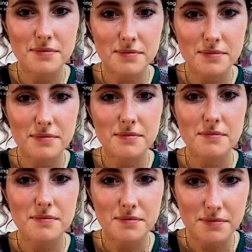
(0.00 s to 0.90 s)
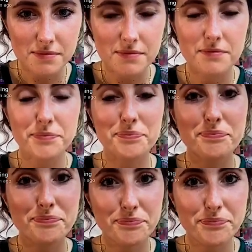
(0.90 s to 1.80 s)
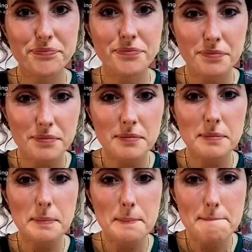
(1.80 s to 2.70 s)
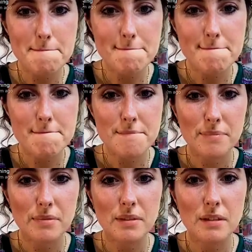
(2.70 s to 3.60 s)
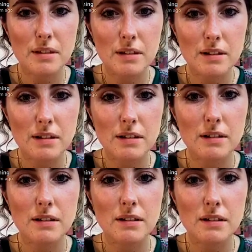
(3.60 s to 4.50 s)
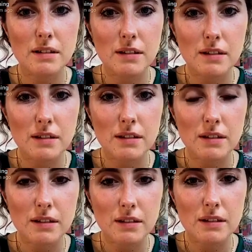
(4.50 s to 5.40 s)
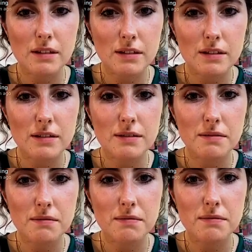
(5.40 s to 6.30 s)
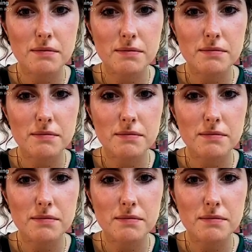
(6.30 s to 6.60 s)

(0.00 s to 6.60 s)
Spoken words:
No words are spoken by the person on screen.